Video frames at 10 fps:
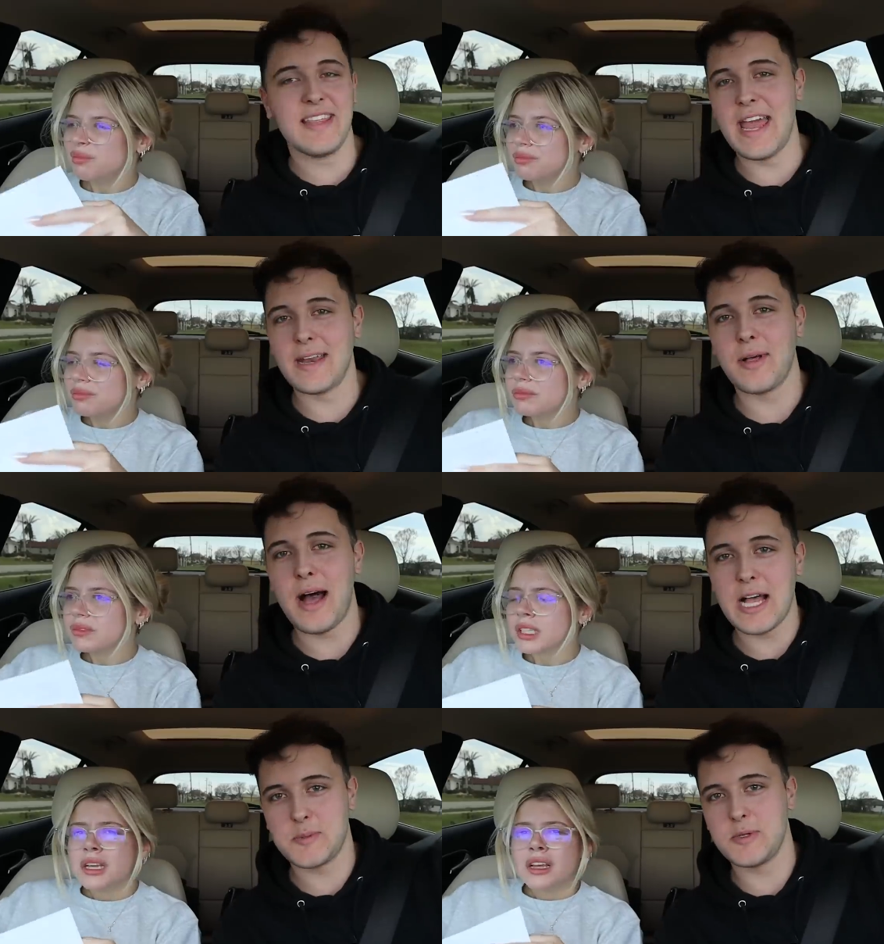Speaker 1: to the animal
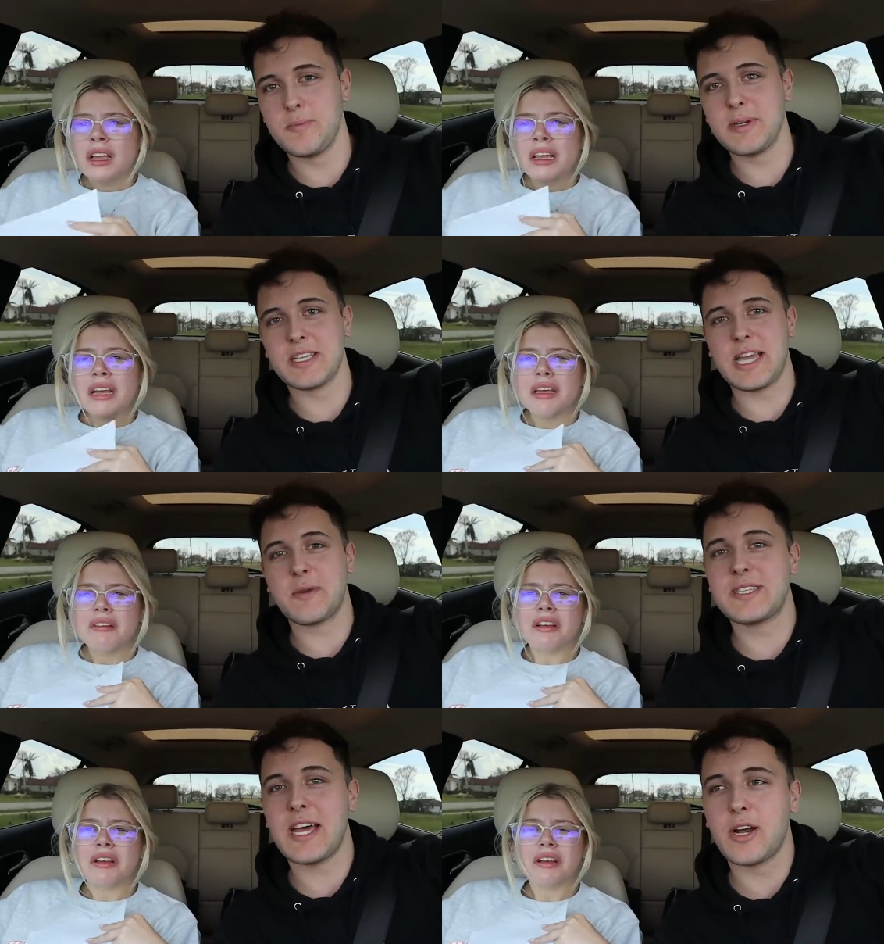hospital because,
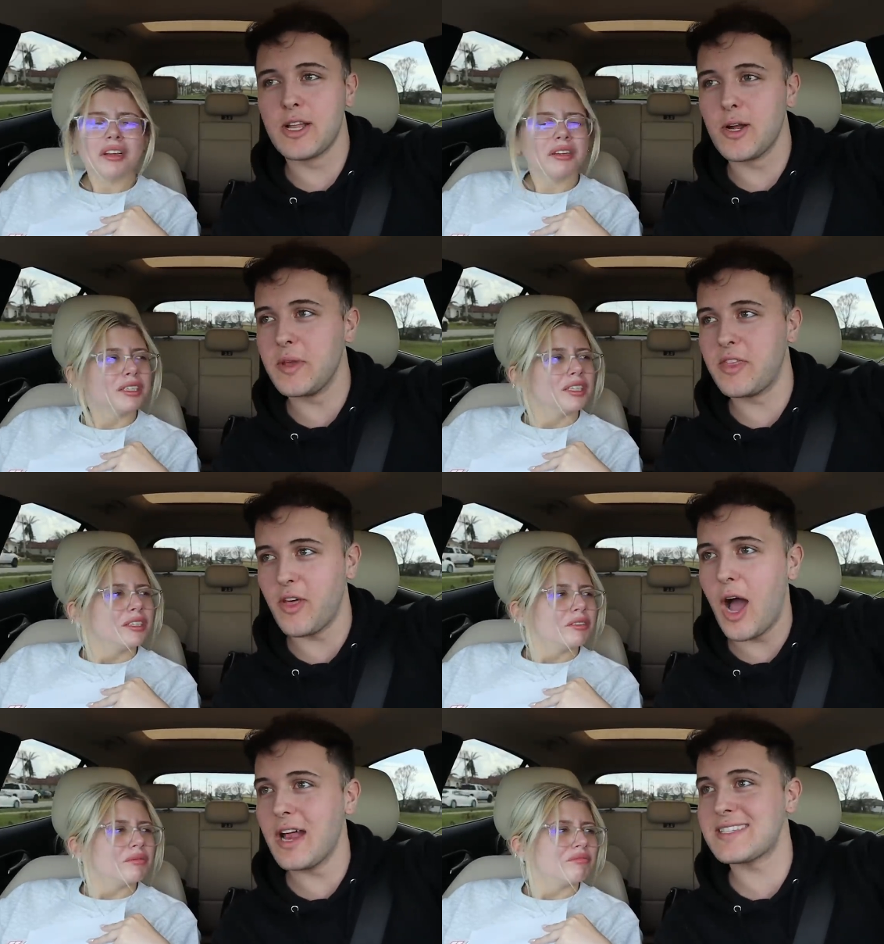like we said earlier, we
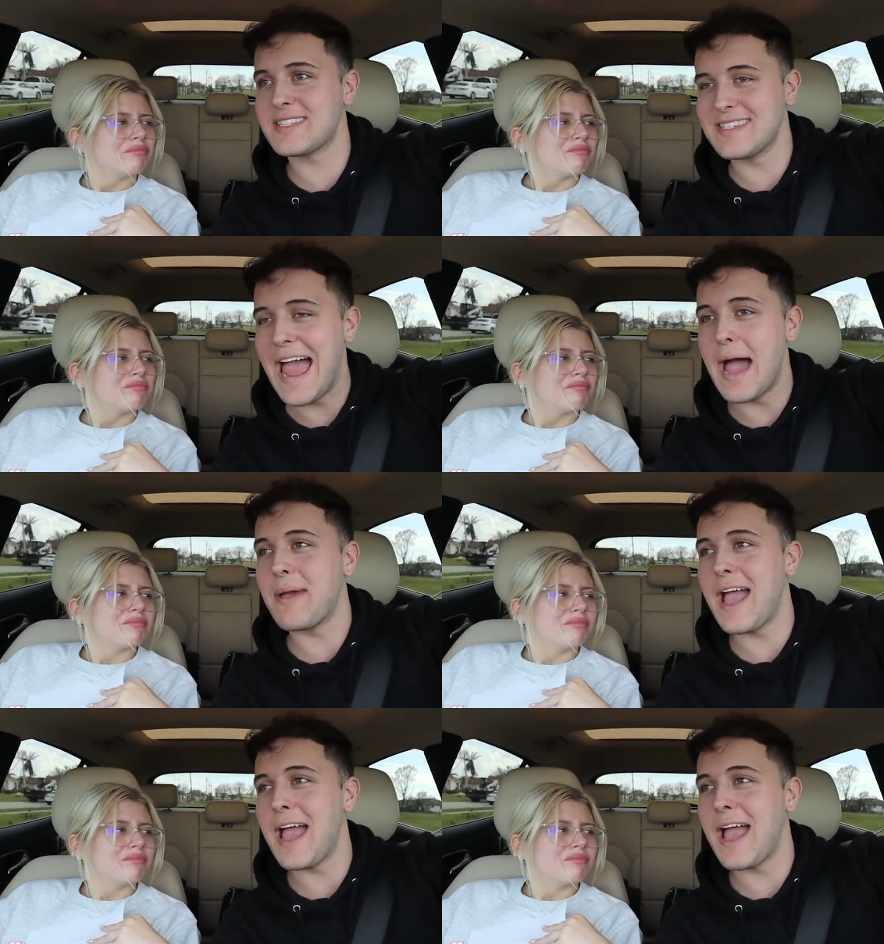thought Snap